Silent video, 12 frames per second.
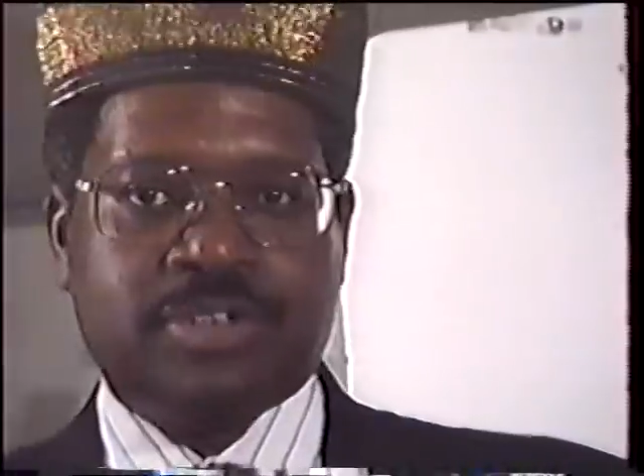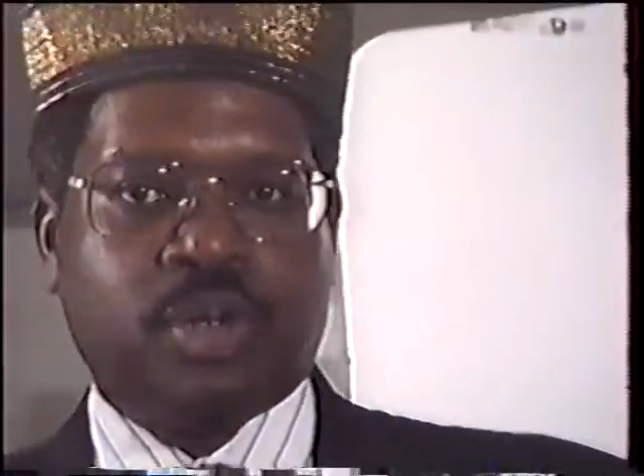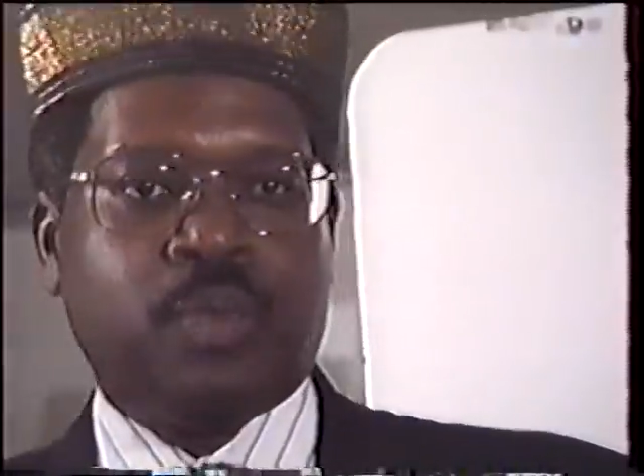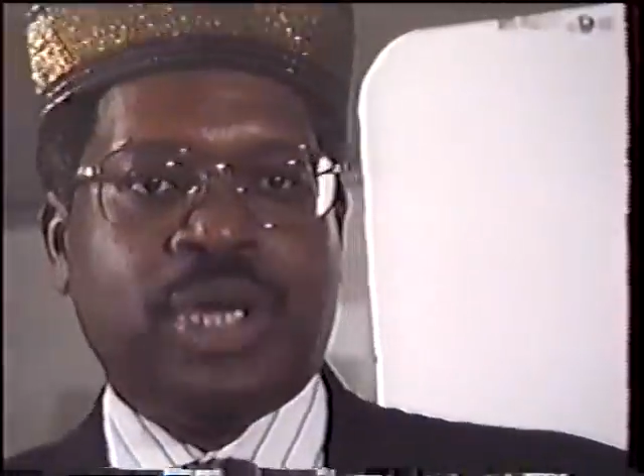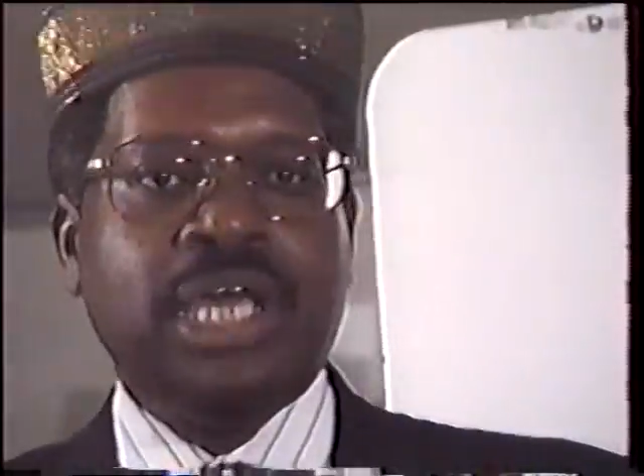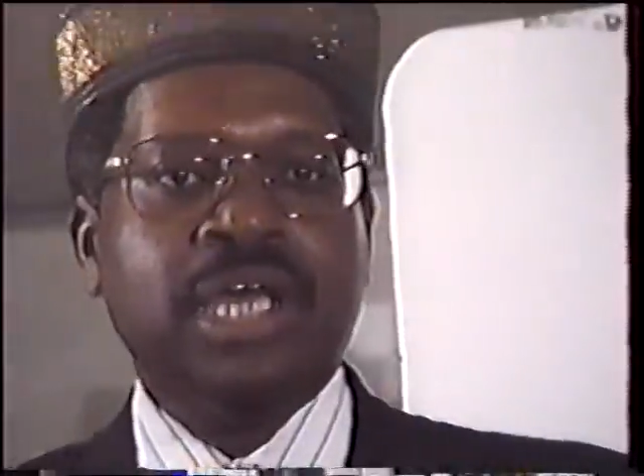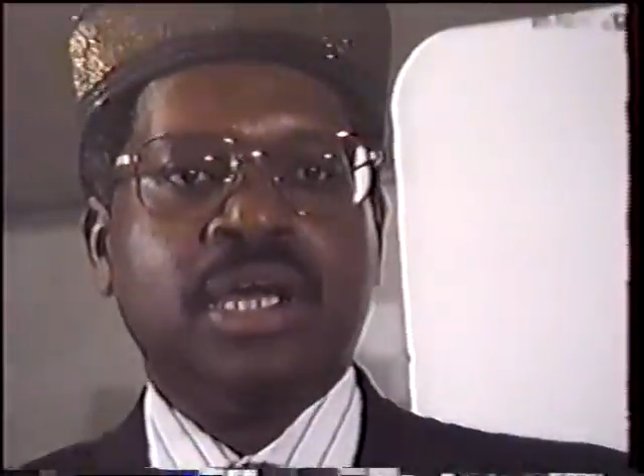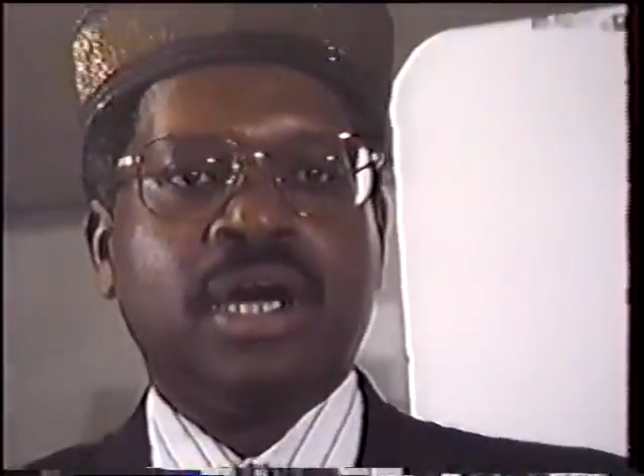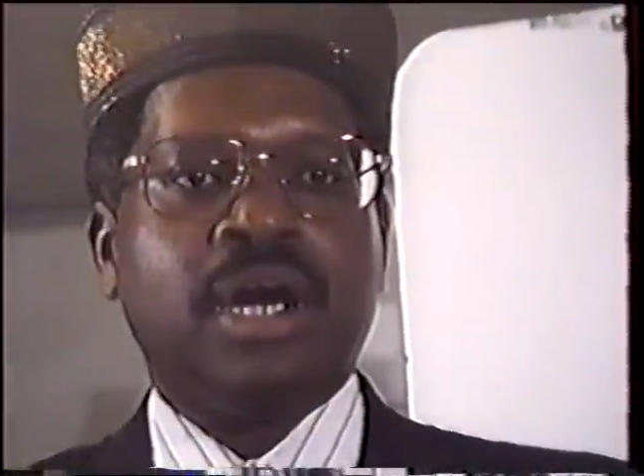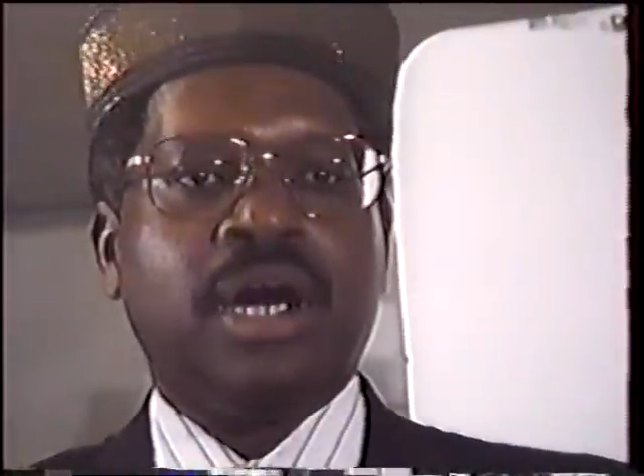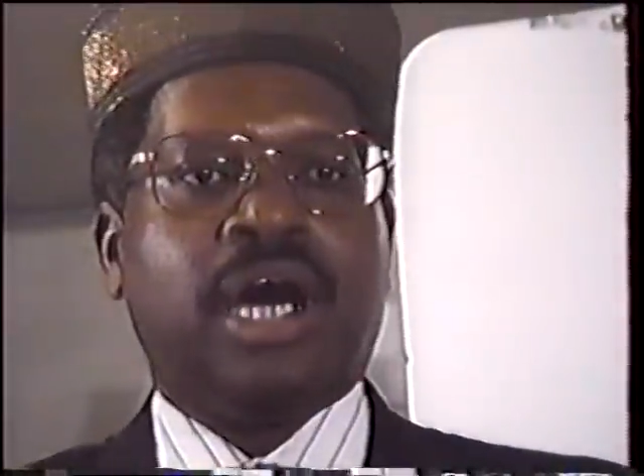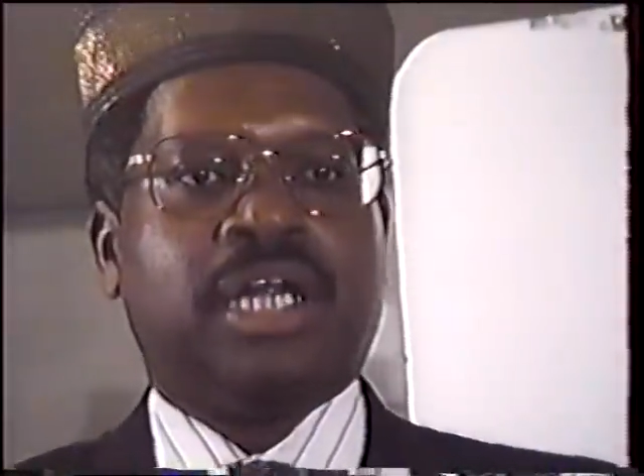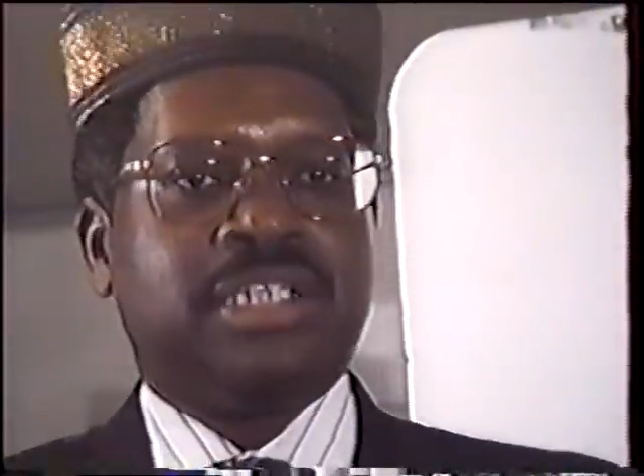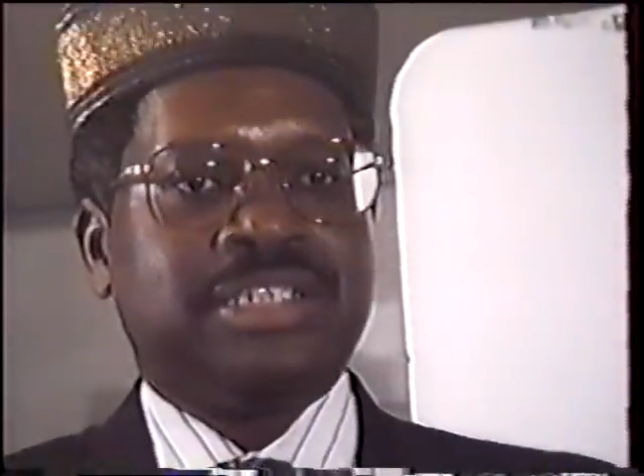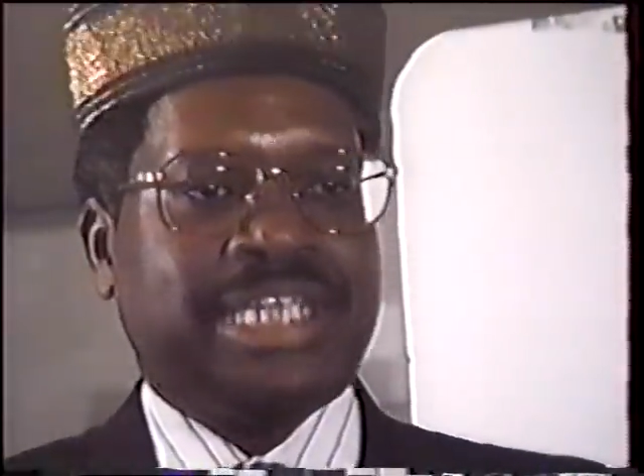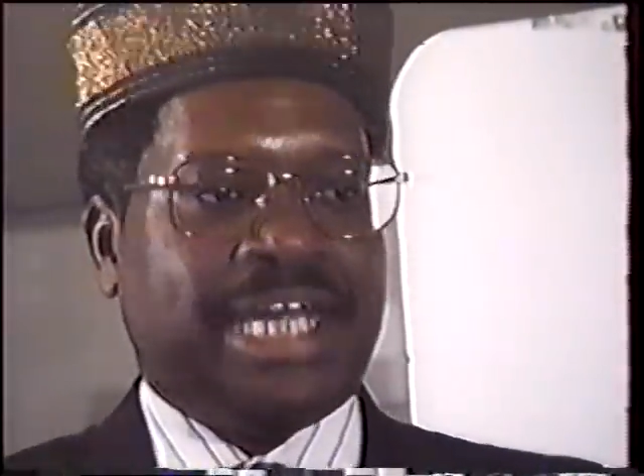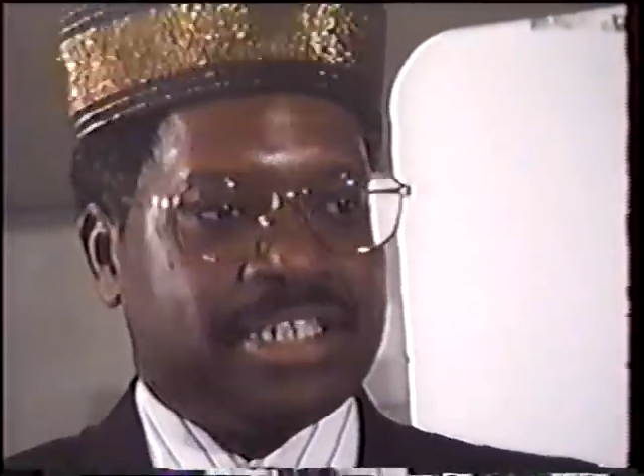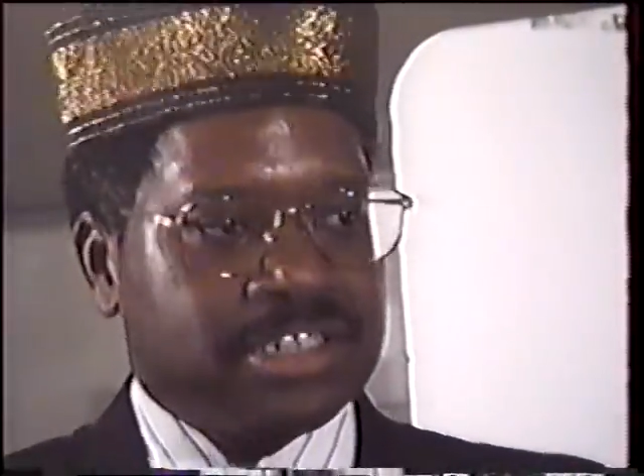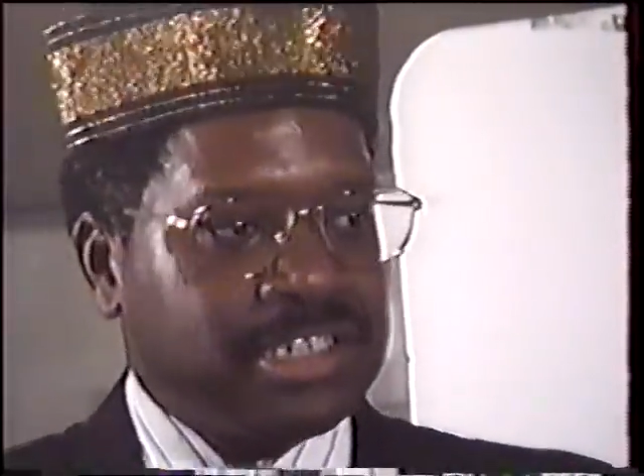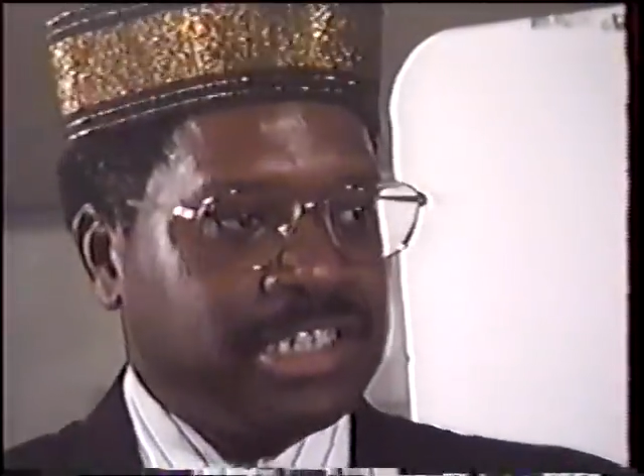So we understand the